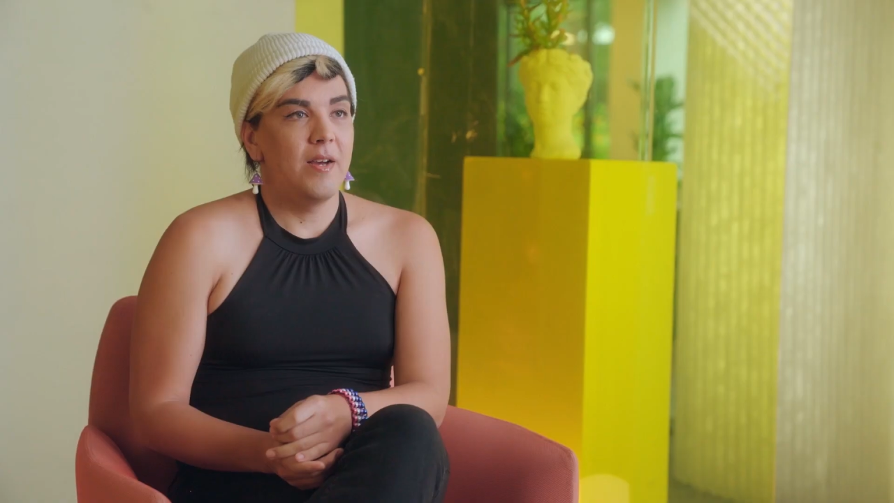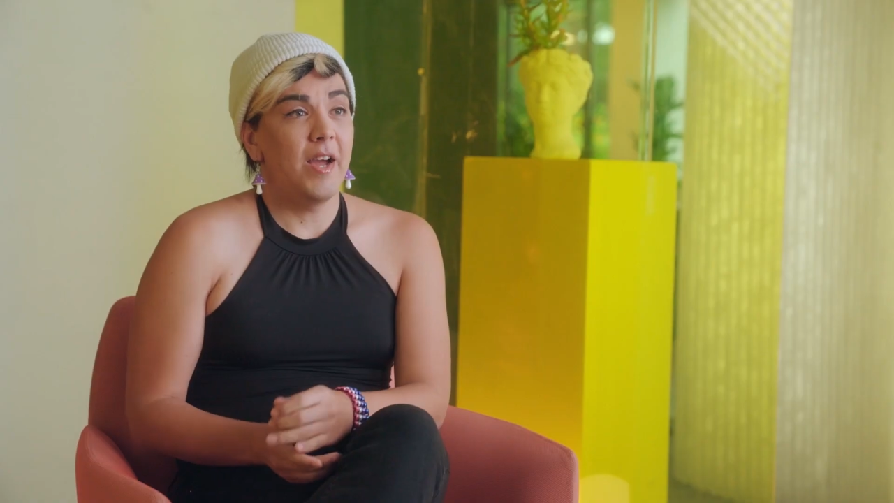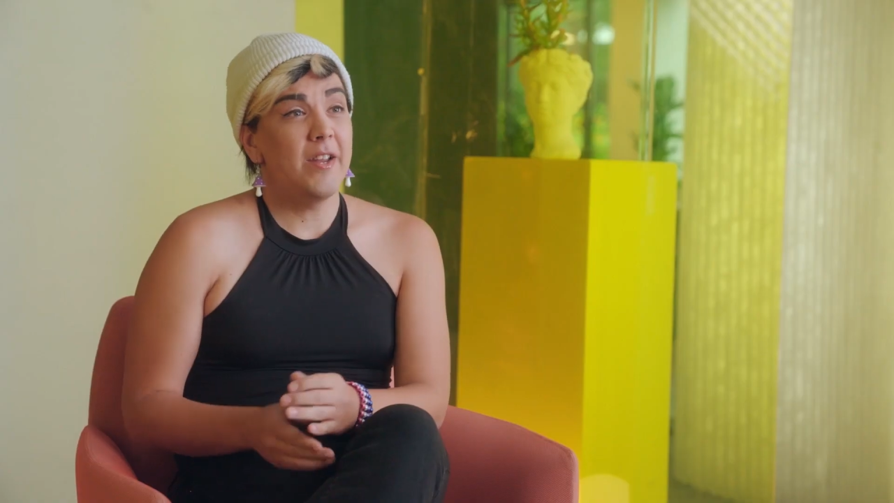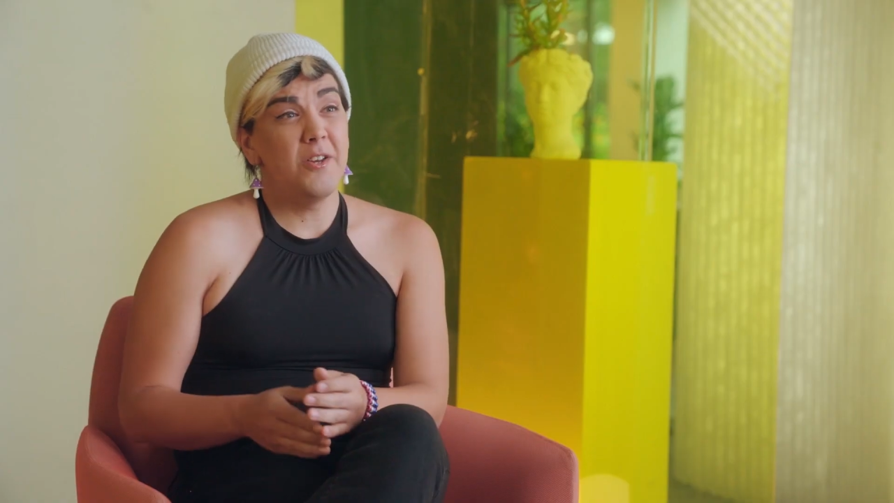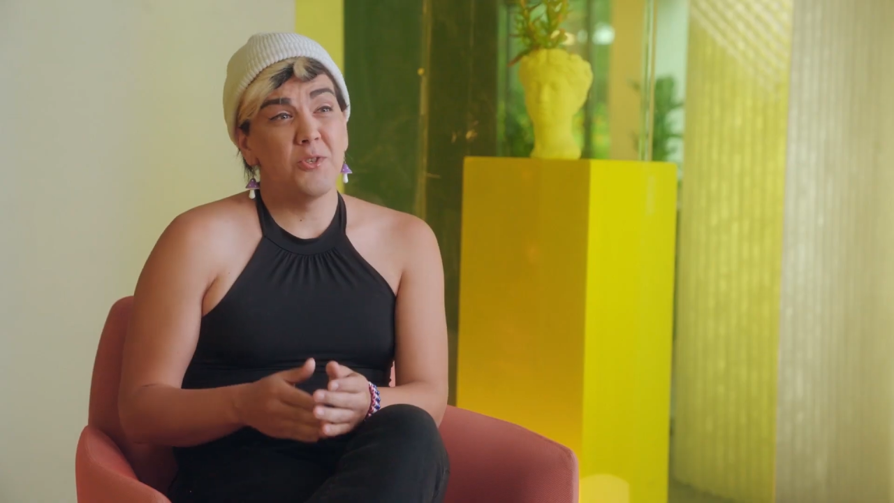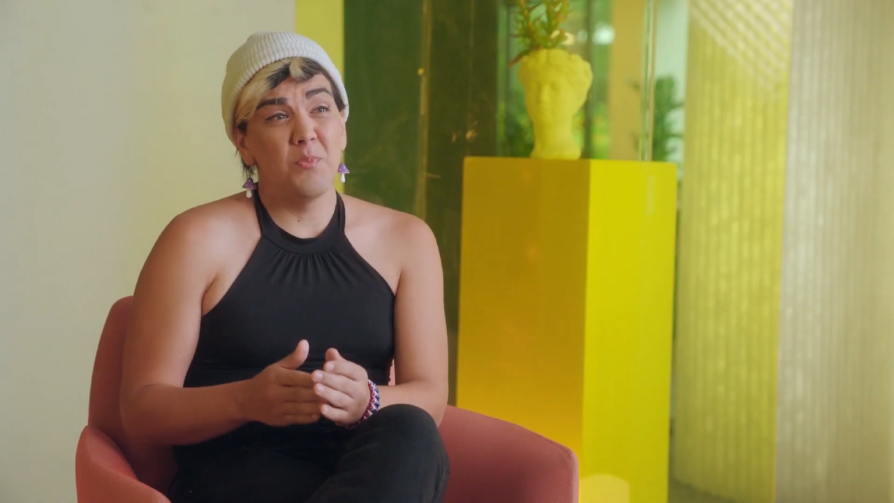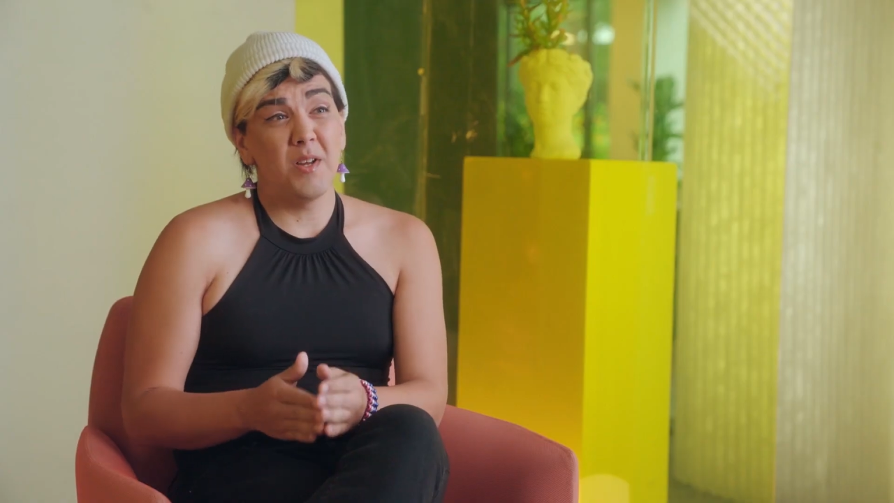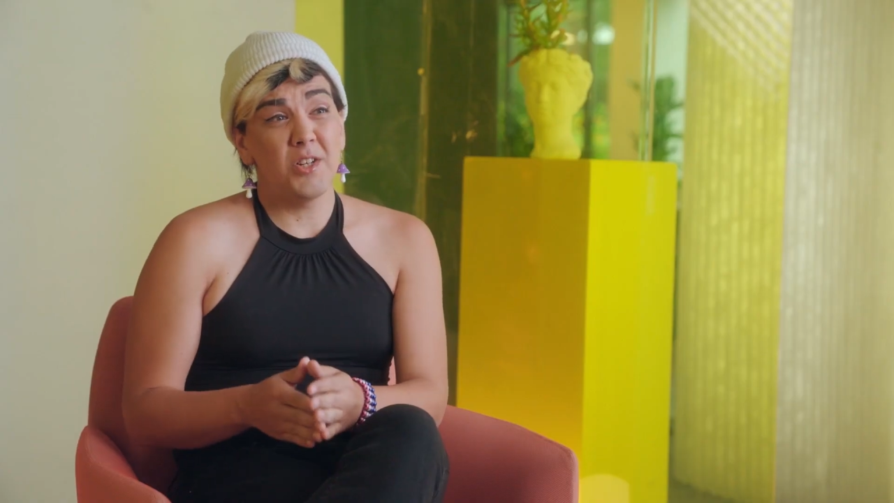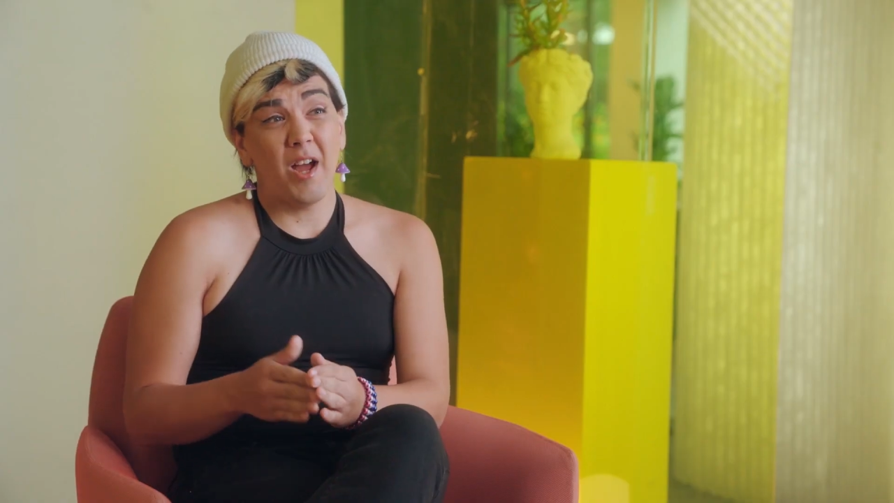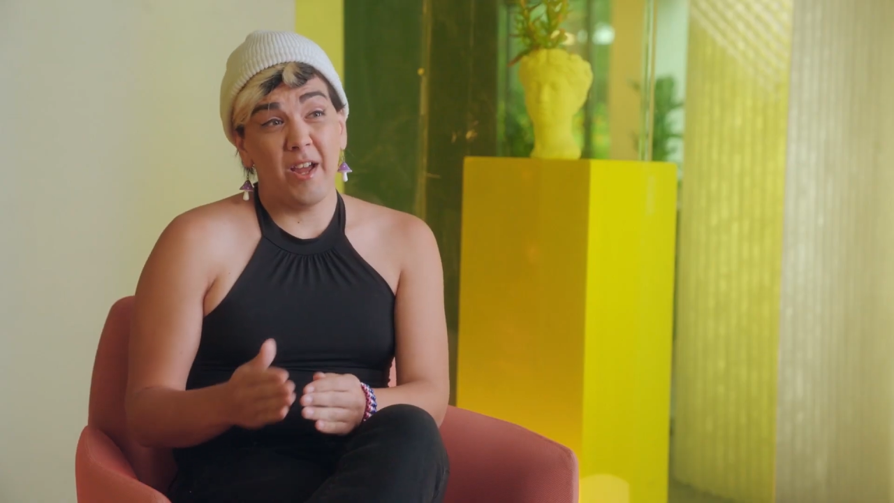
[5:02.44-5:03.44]
I can use
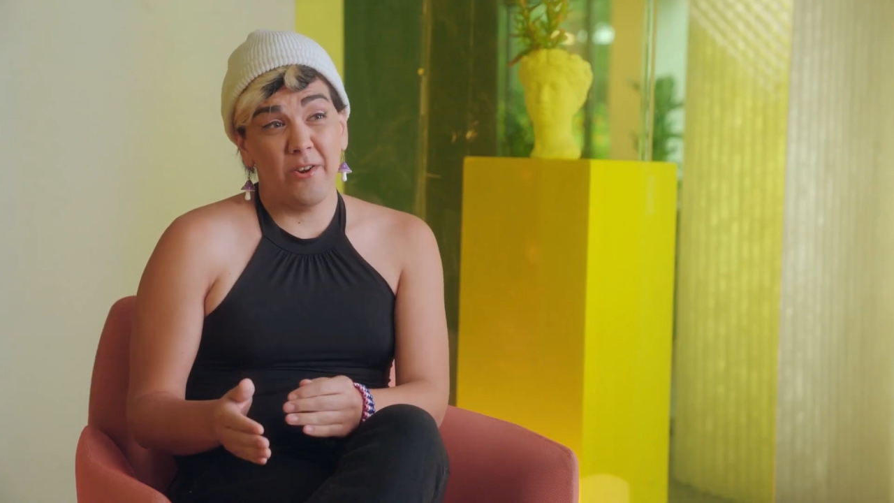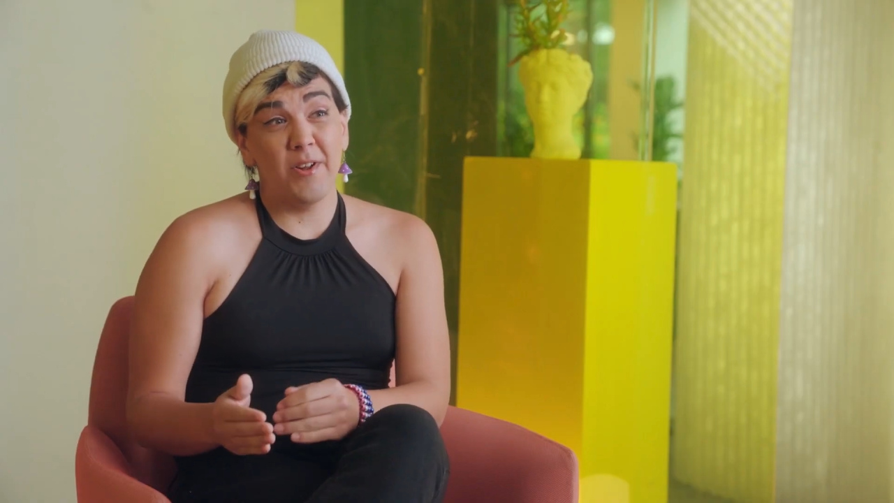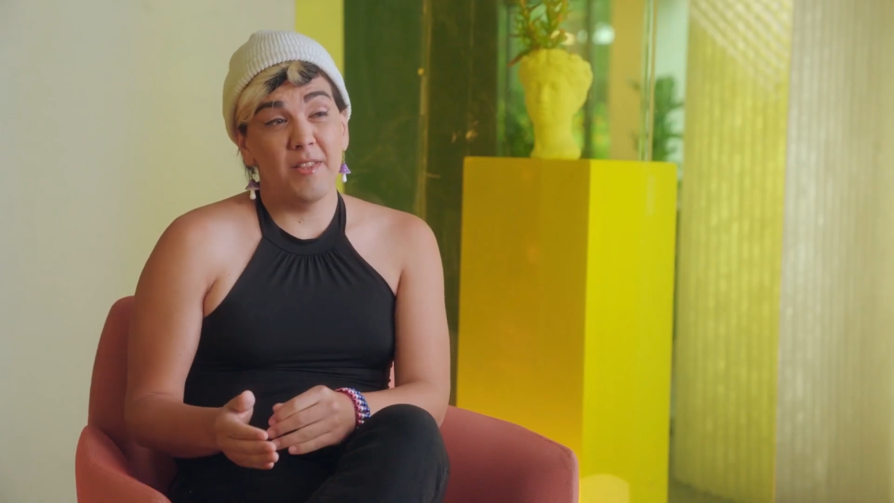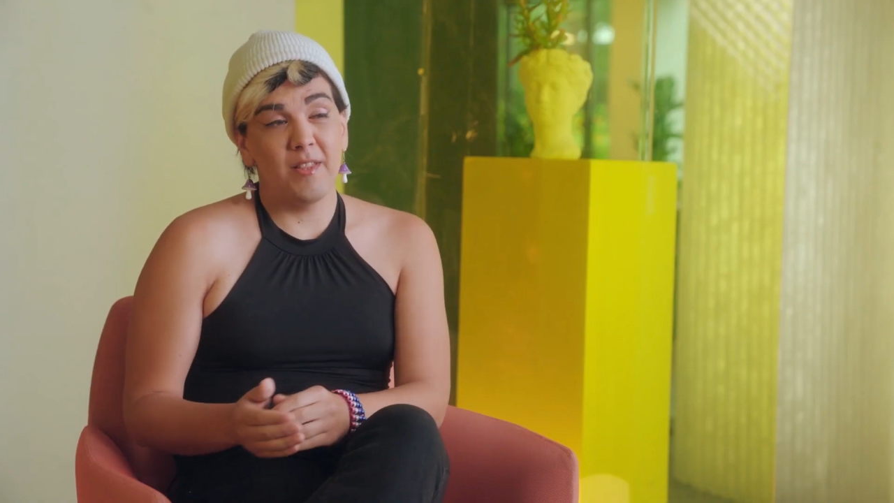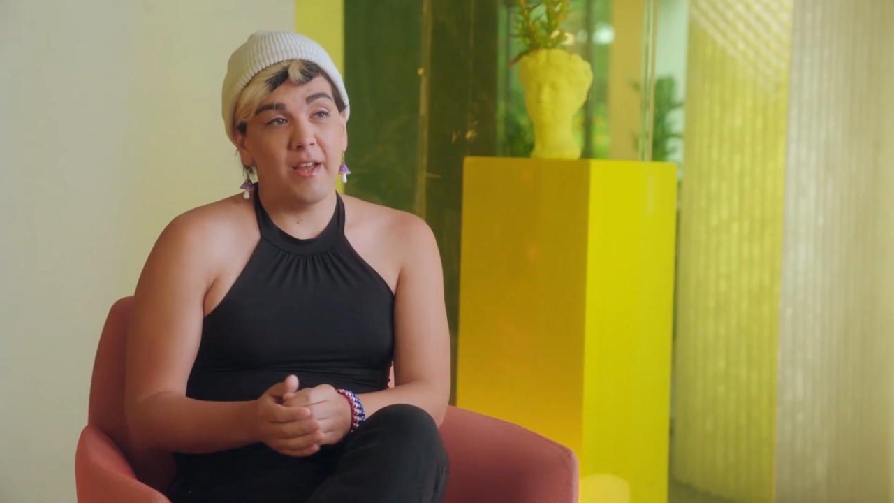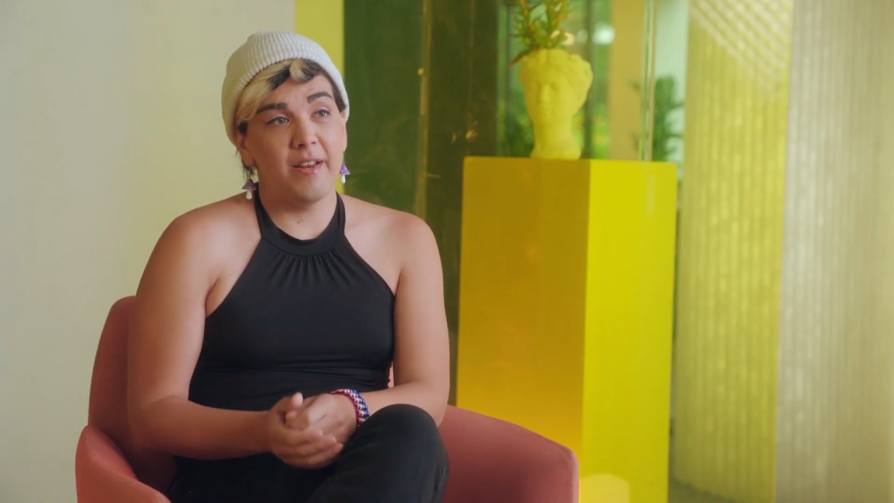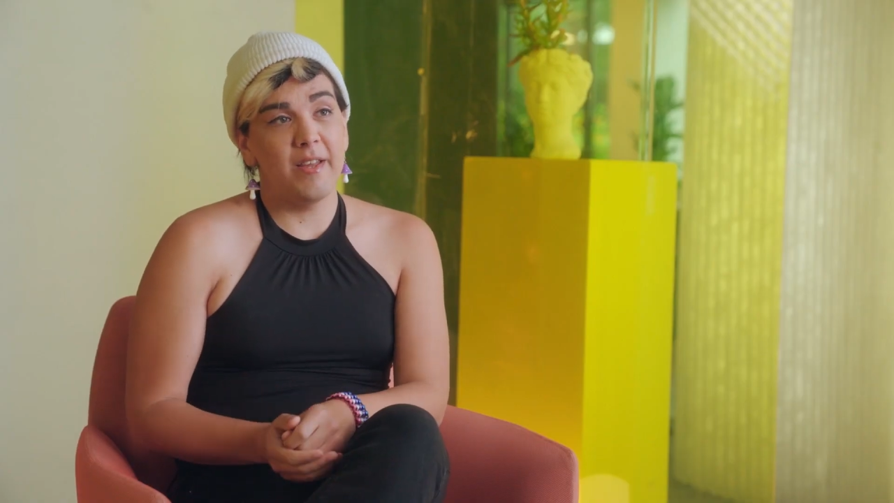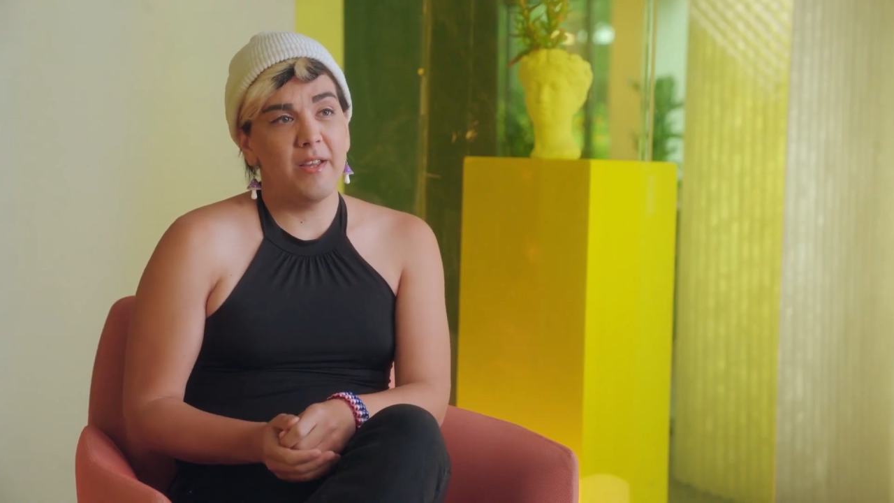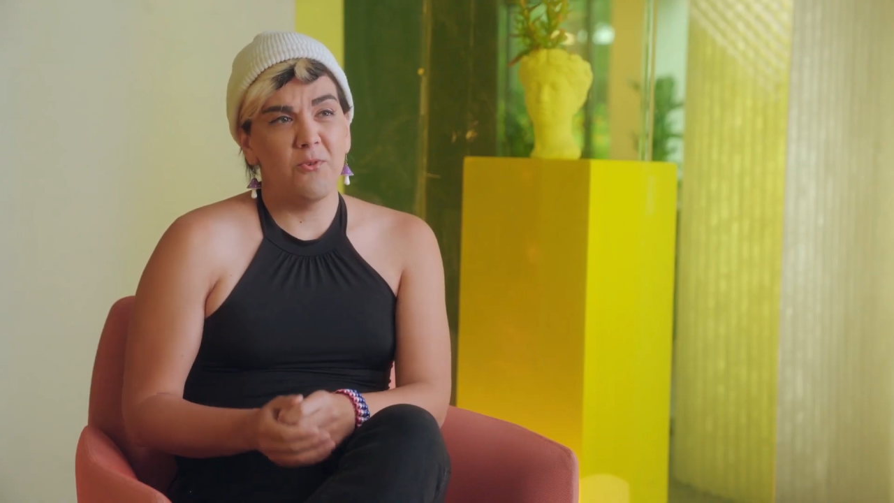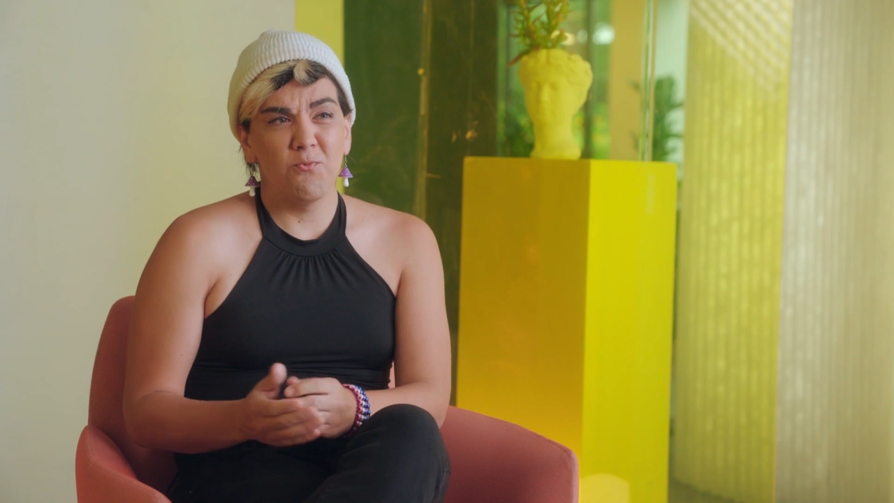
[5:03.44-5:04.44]
much higher end lighting,